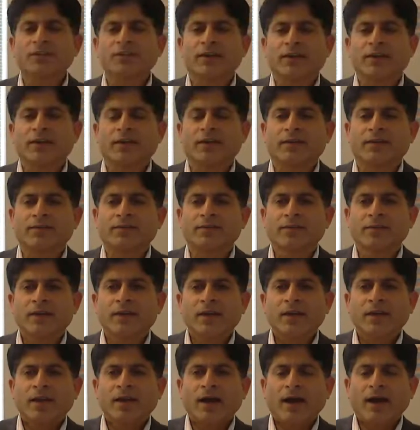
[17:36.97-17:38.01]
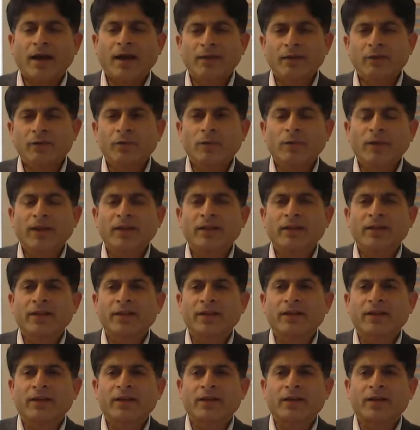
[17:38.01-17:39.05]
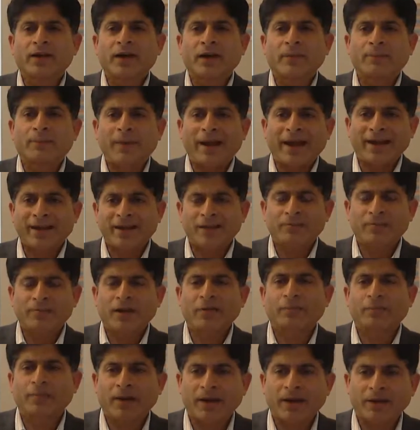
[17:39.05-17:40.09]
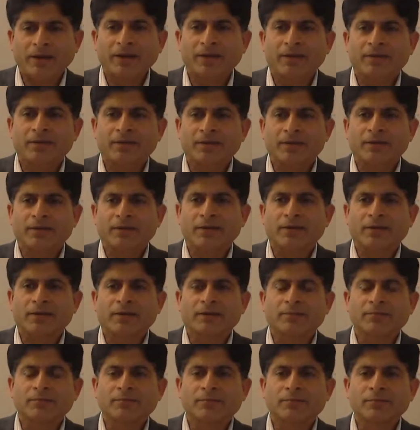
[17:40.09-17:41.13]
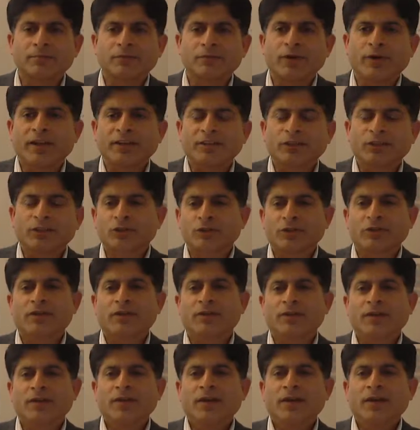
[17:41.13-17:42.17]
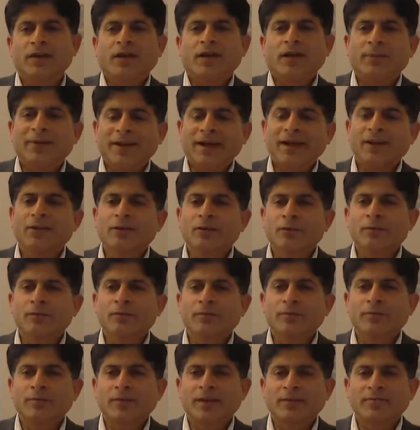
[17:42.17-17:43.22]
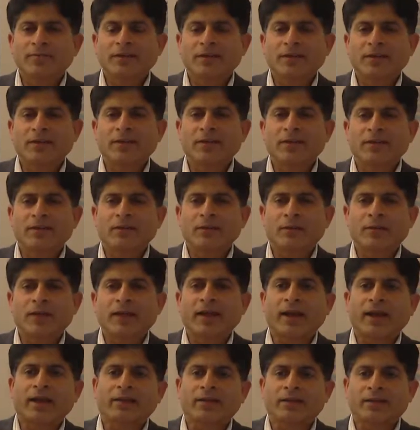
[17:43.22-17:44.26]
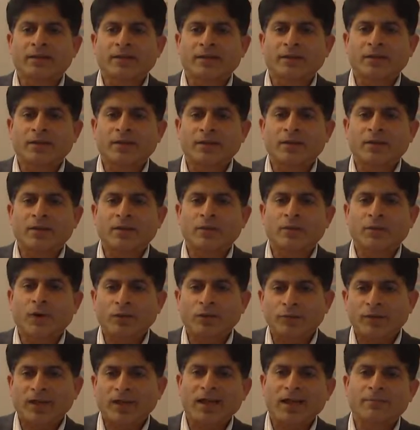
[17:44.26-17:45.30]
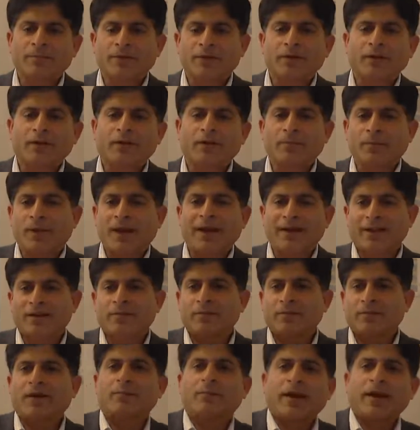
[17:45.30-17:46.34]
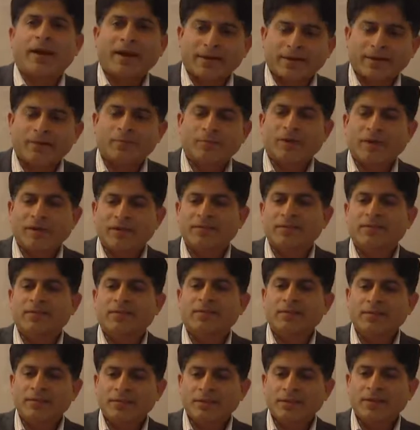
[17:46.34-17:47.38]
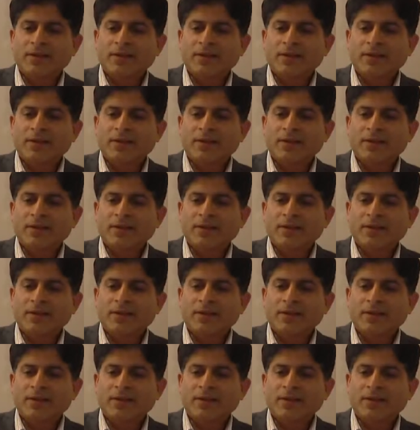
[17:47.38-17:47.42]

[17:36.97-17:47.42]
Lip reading: case, are you doing like a packet by packet transition? I mean, are you basically looking at what would happen on a packet by packet basis?